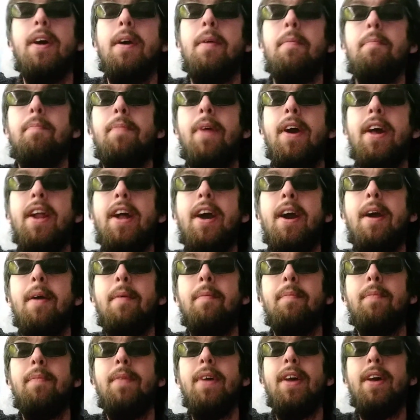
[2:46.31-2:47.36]
But,
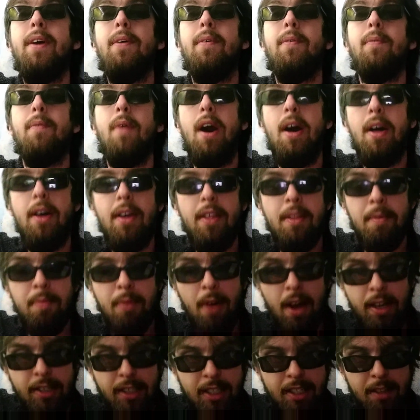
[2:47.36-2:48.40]
while in the
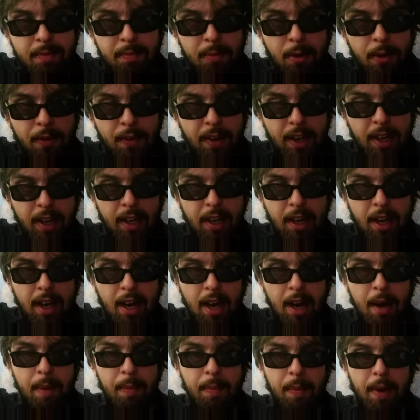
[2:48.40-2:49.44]
process of moving,
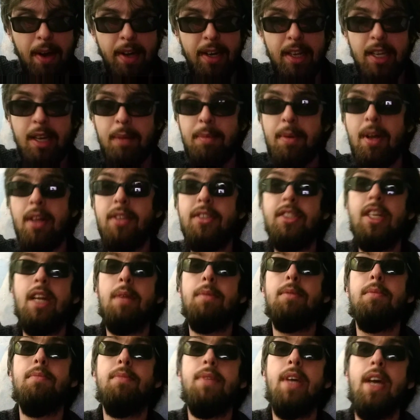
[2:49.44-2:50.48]
I did come down and set up
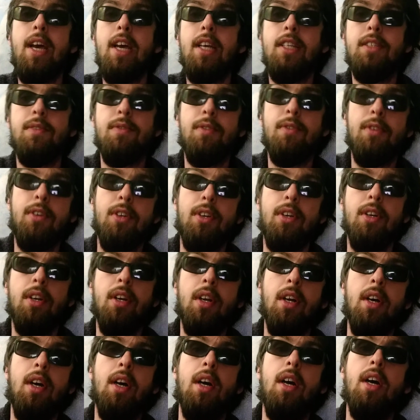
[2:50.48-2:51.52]
some tanks for
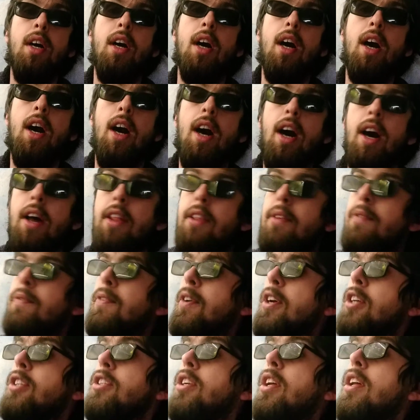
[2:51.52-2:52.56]
the
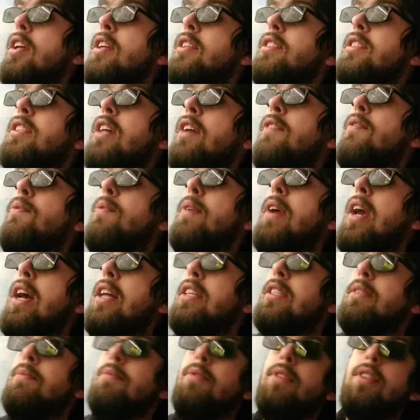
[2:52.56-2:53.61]
fish and all that stuff. We've had
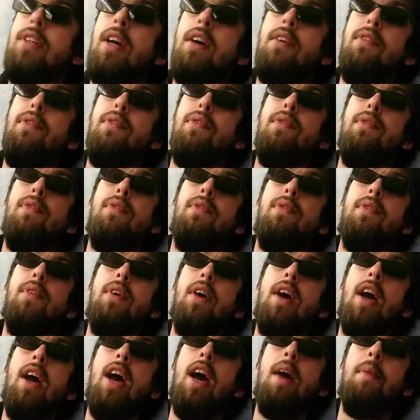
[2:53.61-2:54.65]
some stuff
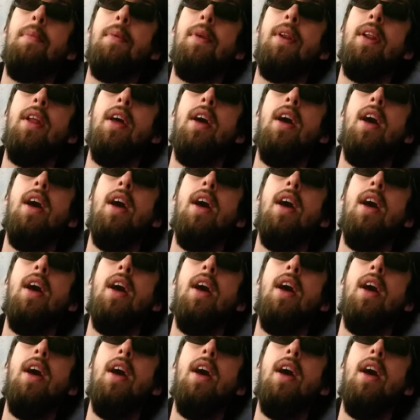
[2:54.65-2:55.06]
happen.